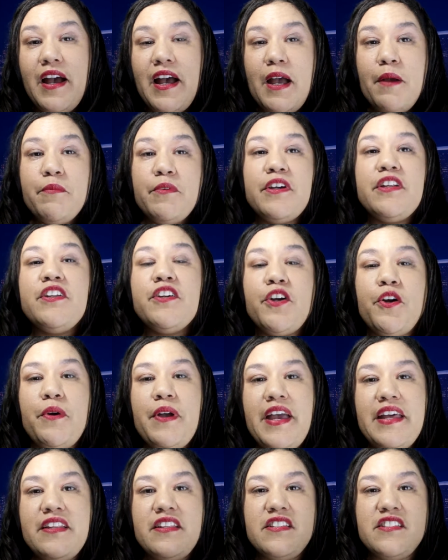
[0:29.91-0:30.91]
I'm going to go
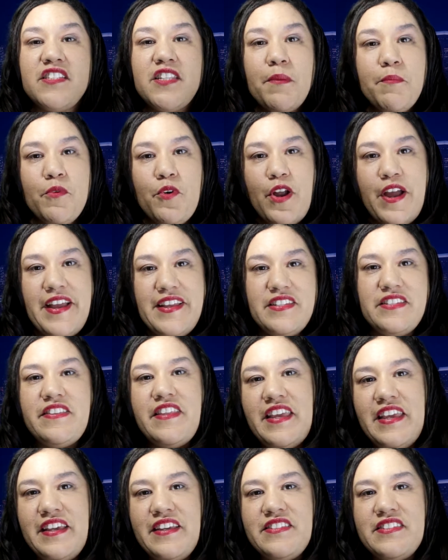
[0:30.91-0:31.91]
ahead and summarize
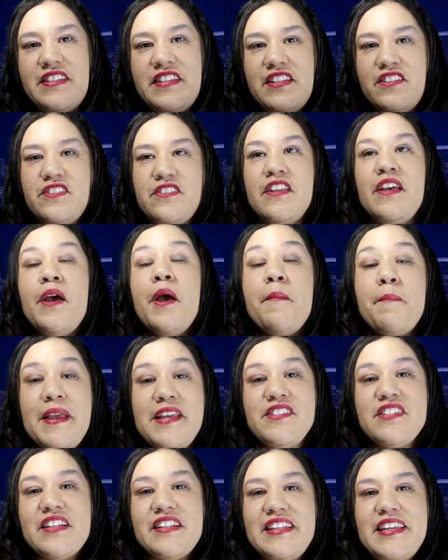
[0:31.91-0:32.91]
things and then
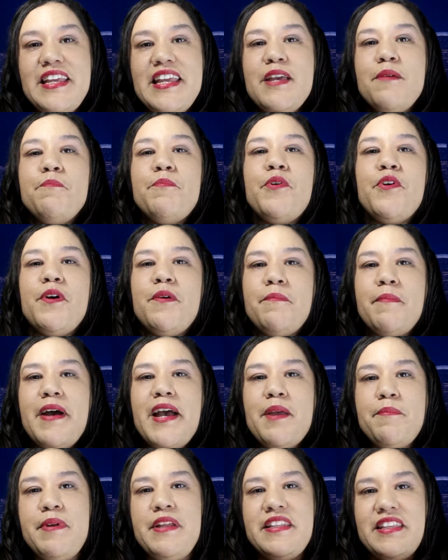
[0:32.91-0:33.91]
basically input
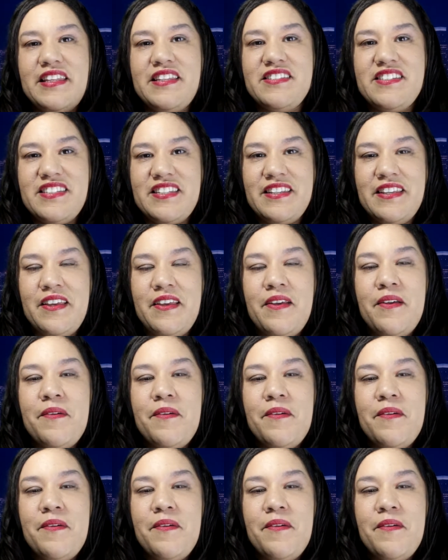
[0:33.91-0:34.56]
my opinions.